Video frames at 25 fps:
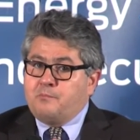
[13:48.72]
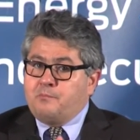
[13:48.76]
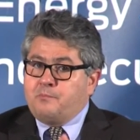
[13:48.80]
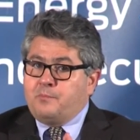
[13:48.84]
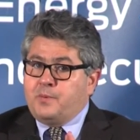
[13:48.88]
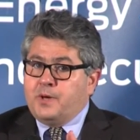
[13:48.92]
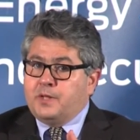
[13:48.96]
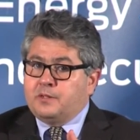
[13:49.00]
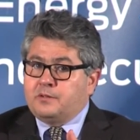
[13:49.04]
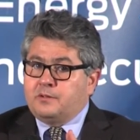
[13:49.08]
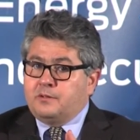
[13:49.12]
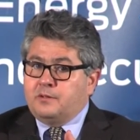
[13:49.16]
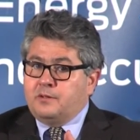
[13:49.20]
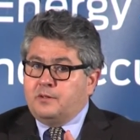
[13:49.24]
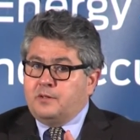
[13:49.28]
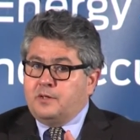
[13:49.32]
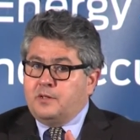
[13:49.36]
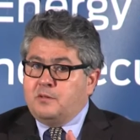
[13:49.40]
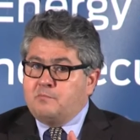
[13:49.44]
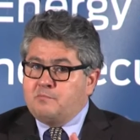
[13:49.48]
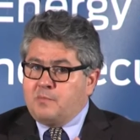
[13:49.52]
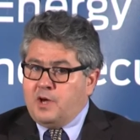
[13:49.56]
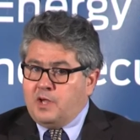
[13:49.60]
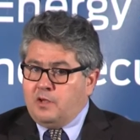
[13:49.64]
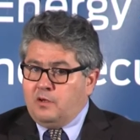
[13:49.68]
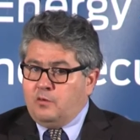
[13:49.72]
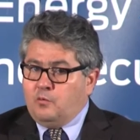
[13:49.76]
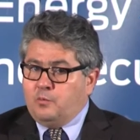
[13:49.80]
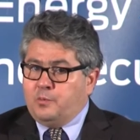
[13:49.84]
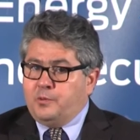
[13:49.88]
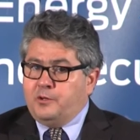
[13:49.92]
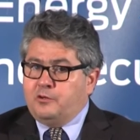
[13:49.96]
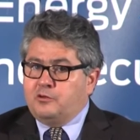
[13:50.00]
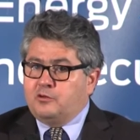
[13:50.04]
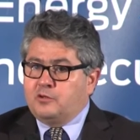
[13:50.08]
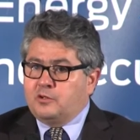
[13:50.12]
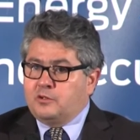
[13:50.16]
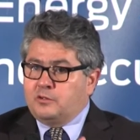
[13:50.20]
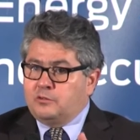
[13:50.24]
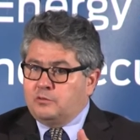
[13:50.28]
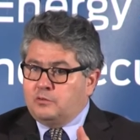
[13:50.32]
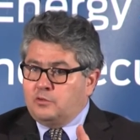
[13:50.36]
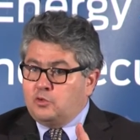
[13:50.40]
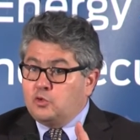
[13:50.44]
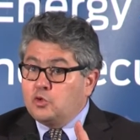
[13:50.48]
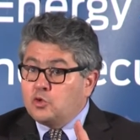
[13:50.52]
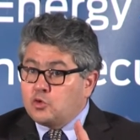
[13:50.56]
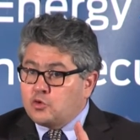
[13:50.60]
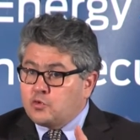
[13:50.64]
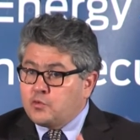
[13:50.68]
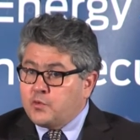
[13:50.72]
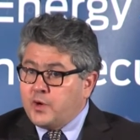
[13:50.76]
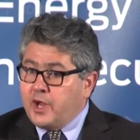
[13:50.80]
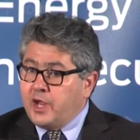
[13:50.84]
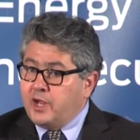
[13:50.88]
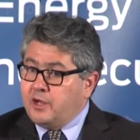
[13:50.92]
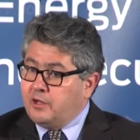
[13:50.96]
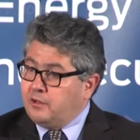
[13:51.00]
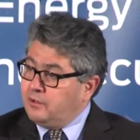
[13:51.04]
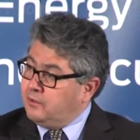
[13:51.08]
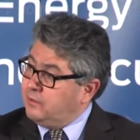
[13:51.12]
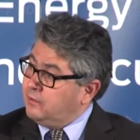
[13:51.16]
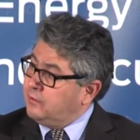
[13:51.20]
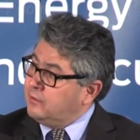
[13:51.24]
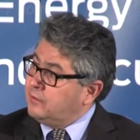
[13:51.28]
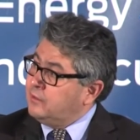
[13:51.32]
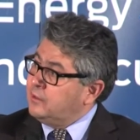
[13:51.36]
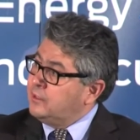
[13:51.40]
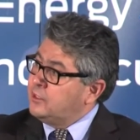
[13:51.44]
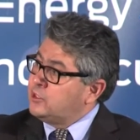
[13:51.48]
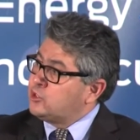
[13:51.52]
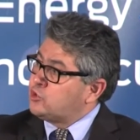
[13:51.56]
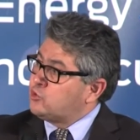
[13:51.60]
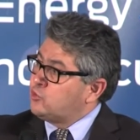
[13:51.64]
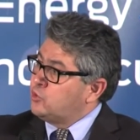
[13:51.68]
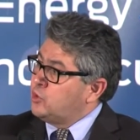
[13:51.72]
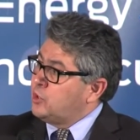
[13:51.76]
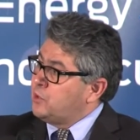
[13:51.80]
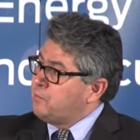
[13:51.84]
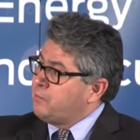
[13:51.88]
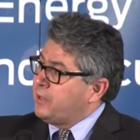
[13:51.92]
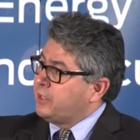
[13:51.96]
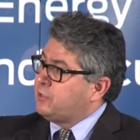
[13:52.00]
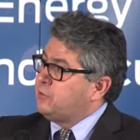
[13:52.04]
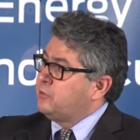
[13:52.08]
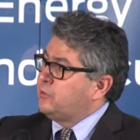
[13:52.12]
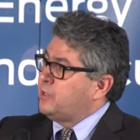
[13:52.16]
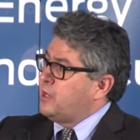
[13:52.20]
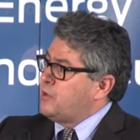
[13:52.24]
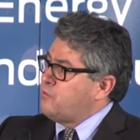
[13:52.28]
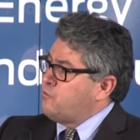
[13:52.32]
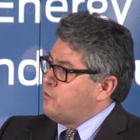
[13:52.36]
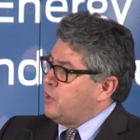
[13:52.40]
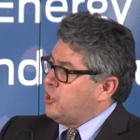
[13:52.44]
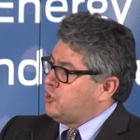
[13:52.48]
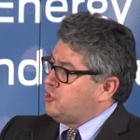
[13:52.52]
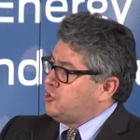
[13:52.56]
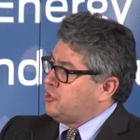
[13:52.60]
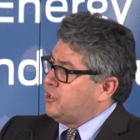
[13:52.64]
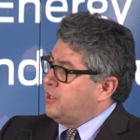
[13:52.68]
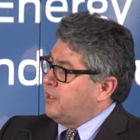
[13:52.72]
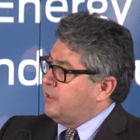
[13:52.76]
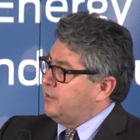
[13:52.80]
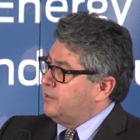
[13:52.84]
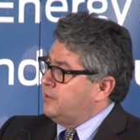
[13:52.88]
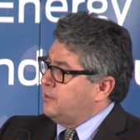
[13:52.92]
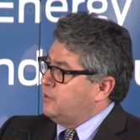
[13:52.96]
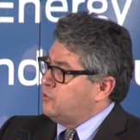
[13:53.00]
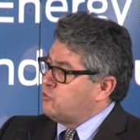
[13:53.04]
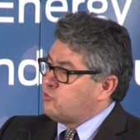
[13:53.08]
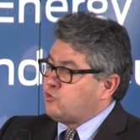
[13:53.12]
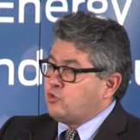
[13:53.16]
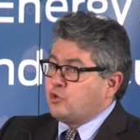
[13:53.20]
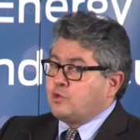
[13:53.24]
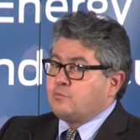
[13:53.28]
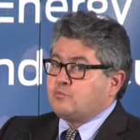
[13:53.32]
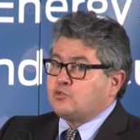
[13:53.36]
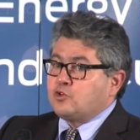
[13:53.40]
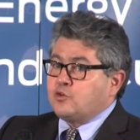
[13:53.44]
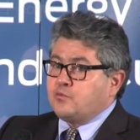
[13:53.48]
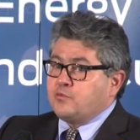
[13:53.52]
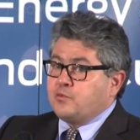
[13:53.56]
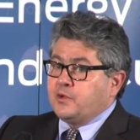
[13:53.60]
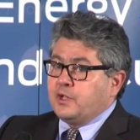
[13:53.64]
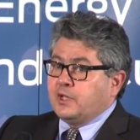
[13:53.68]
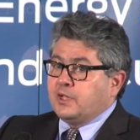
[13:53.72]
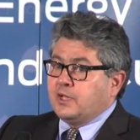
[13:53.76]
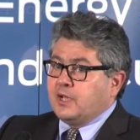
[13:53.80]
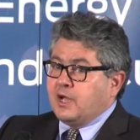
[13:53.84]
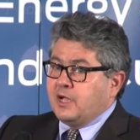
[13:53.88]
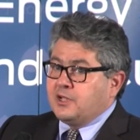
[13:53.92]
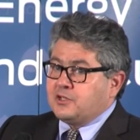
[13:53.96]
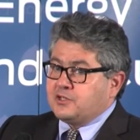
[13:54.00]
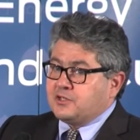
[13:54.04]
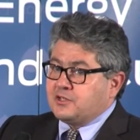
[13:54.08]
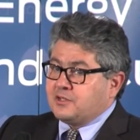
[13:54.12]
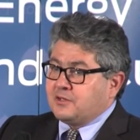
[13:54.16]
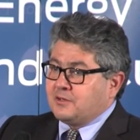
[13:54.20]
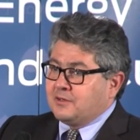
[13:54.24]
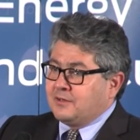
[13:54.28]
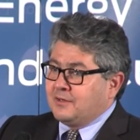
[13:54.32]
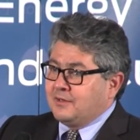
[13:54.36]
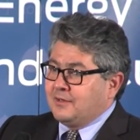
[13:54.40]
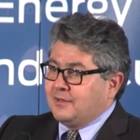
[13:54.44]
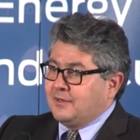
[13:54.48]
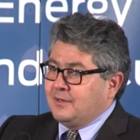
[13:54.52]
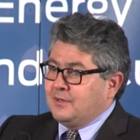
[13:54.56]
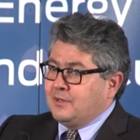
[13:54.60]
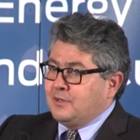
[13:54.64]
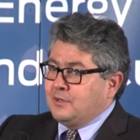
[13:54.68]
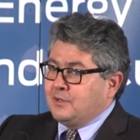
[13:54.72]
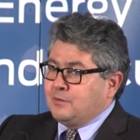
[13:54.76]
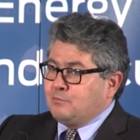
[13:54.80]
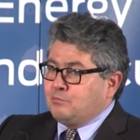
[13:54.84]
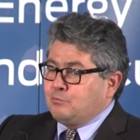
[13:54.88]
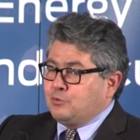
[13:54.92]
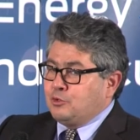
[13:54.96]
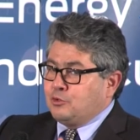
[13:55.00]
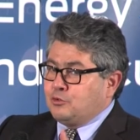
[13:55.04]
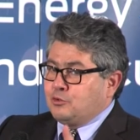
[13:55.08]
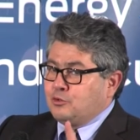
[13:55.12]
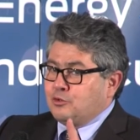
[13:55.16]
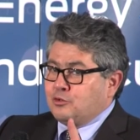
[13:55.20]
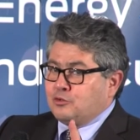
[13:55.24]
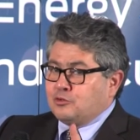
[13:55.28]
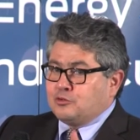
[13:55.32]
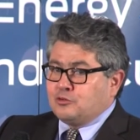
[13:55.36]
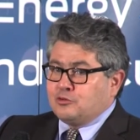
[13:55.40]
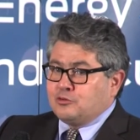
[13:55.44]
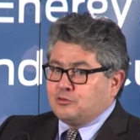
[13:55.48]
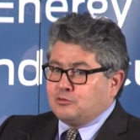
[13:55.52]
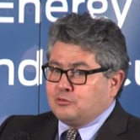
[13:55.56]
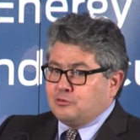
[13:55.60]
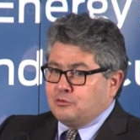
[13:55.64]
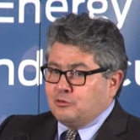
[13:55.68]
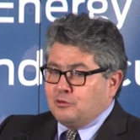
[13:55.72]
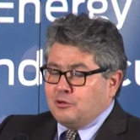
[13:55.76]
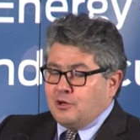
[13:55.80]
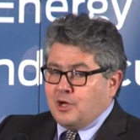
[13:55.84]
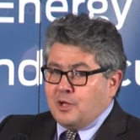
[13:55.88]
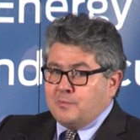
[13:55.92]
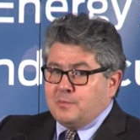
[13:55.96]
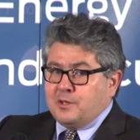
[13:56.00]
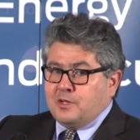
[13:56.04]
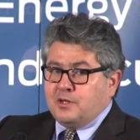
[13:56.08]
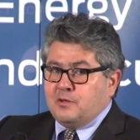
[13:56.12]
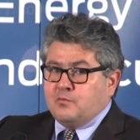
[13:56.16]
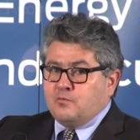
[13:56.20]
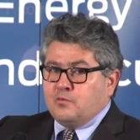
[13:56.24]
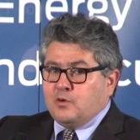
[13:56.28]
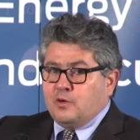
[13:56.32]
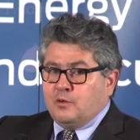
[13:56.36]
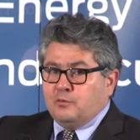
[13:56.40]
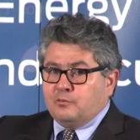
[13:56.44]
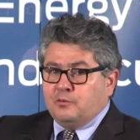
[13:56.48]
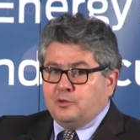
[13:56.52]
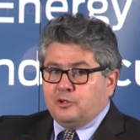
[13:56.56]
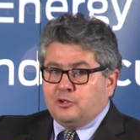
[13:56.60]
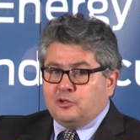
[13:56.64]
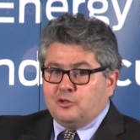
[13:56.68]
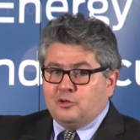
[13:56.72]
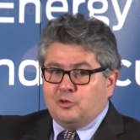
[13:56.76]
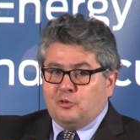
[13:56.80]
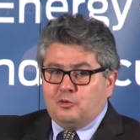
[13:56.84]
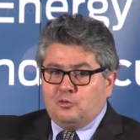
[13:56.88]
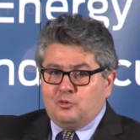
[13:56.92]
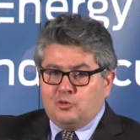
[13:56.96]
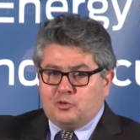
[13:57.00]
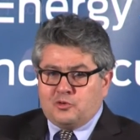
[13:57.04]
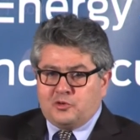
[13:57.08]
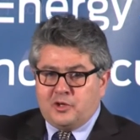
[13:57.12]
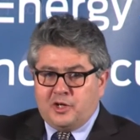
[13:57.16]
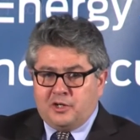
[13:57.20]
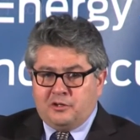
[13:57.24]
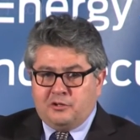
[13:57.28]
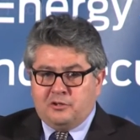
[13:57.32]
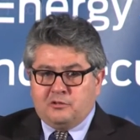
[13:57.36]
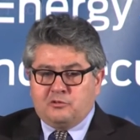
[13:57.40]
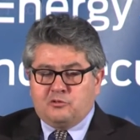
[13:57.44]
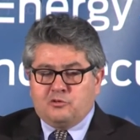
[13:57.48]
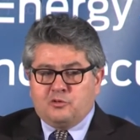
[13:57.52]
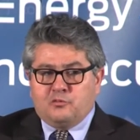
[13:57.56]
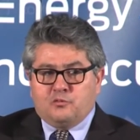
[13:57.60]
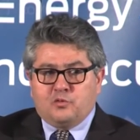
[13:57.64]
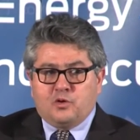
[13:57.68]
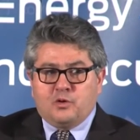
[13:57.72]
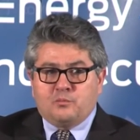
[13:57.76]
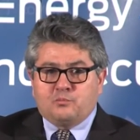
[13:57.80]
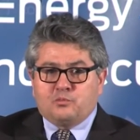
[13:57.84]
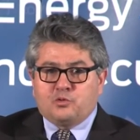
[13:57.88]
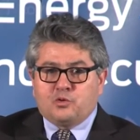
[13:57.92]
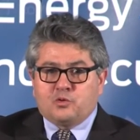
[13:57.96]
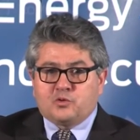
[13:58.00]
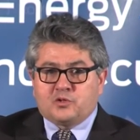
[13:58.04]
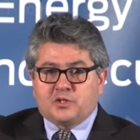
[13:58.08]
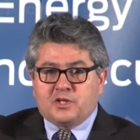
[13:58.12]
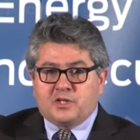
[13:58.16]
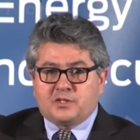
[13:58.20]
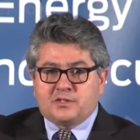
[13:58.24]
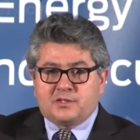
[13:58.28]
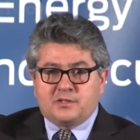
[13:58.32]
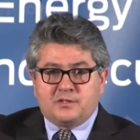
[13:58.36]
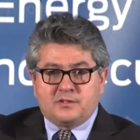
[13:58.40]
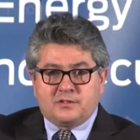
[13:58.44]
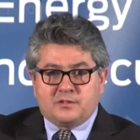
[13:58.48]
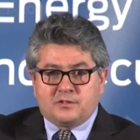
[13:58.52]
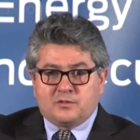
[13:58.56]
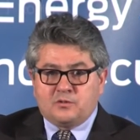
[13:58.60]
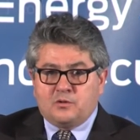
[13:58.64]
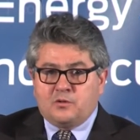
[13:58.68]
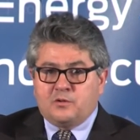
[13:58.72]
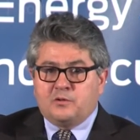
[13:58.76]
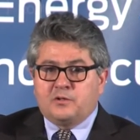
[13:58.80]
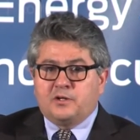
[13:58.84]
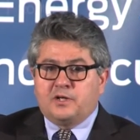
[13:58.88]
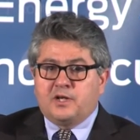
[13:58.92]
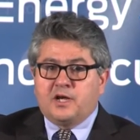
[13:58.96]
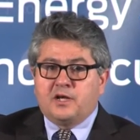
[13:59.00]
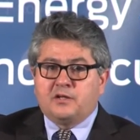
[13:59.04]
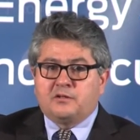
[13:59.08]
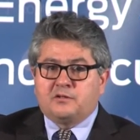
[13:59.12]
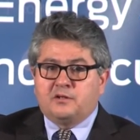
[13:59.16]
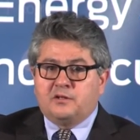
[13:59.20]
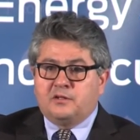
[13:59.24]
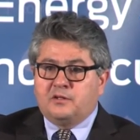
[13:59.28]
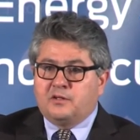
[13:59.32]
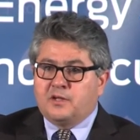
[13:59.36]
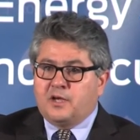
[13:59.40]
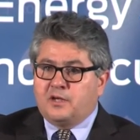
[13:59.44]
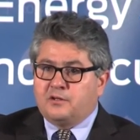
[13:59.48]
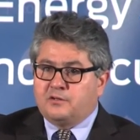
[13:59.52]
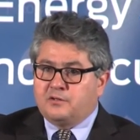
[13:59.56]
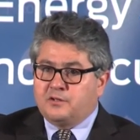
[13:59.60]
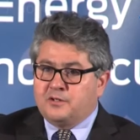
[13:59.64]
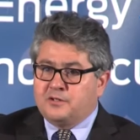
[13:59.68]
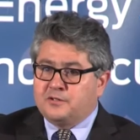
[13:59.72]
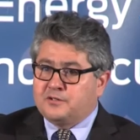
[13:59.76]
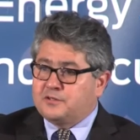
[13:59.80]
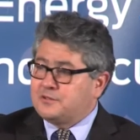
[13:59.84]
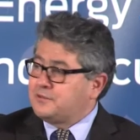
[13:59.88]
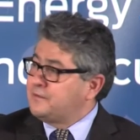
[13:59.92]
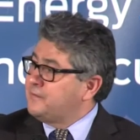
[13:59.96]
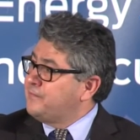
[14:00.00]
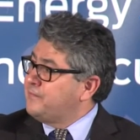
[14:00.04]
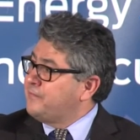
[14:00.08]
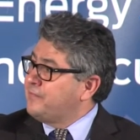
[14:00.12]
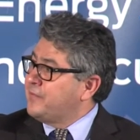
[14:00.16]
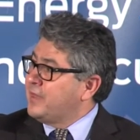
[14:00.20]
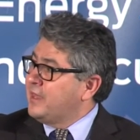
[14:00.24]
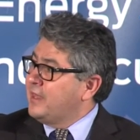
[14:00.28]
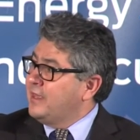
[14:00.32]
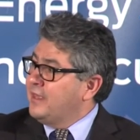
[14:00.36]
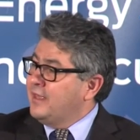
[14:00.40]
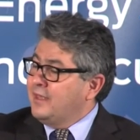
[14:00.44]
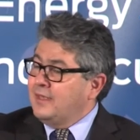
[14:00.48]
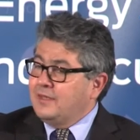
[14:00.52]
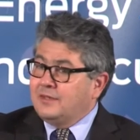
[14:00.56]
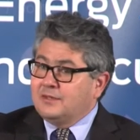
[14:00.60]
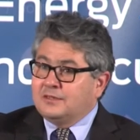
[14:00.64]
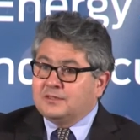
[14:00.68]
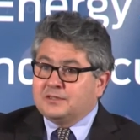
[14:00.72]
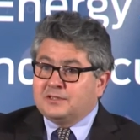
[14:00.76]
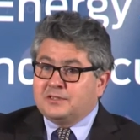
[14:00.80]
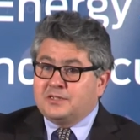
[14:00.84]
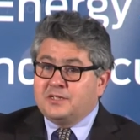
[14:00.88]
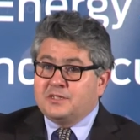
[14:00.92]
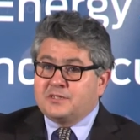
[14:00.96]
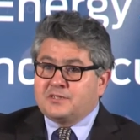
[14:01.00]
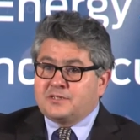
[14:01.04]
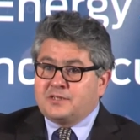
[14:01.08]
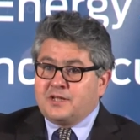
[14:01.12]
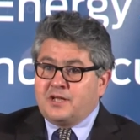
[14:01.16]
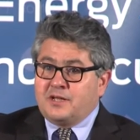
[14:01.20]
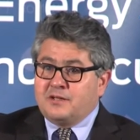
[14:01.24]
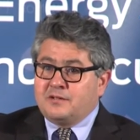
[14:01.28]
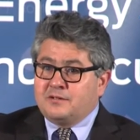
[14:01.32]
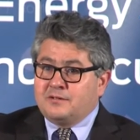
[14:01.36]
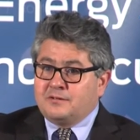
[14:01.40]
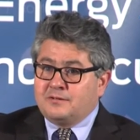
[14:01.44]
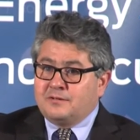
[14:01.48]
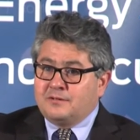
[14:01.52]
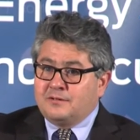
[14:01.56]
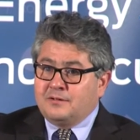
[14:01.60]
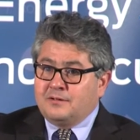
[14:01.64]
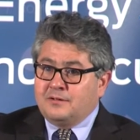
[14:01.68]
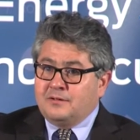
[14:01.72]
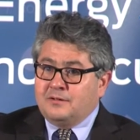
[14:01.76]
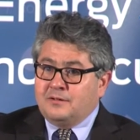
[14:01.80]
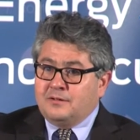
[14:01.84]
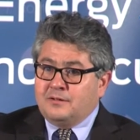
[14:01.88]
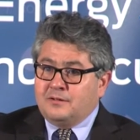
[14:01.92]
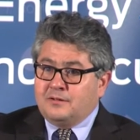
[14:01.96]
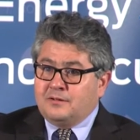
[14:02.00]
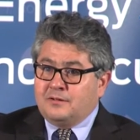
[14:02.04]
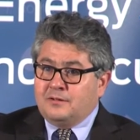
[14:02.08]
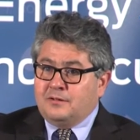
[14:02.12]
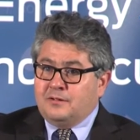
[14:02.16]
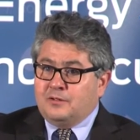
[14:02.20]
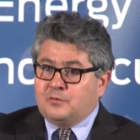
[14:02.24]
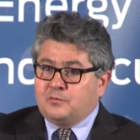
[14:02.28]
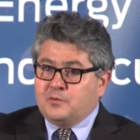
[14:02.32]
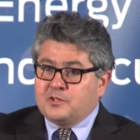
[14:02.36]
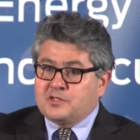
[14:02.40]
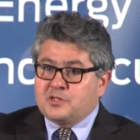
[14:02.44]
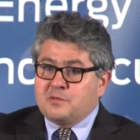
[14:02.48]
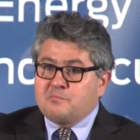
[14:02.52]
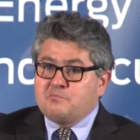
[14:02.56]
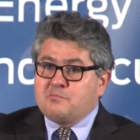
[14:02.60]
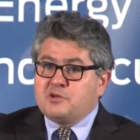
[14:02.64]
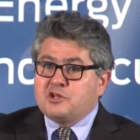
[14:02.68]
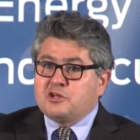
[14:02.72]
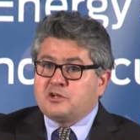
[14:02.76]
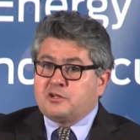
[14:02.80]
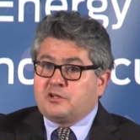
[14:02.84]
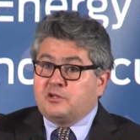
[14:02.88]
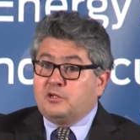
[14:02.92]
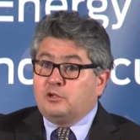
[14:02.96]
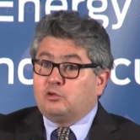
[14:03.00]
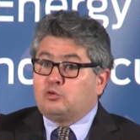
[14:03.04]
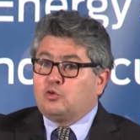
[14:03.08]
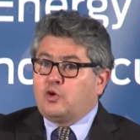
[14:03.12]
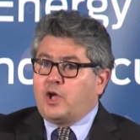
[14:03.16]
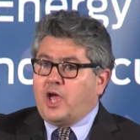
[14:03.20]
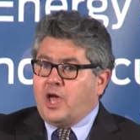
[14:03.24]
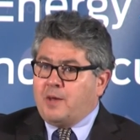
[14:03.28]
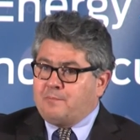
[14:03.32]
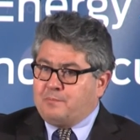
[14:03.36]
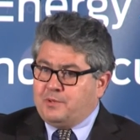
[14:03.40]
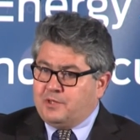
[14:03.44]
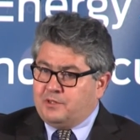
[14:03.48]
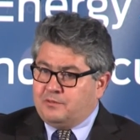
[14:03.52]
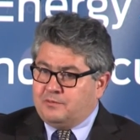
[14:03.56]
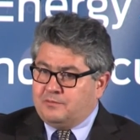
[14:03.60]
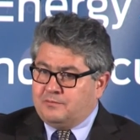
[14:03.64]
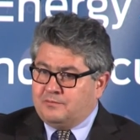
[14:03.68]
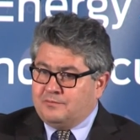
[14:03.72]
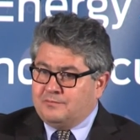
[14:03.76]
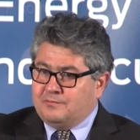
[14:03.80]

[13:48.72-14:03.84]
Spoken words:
But in my opinion, Ukraine is doing better than Russia in terms of realizing, because, you know, I've been involved with Ukrainian reform process since early 1990s. Since then, it was a miracle to happen.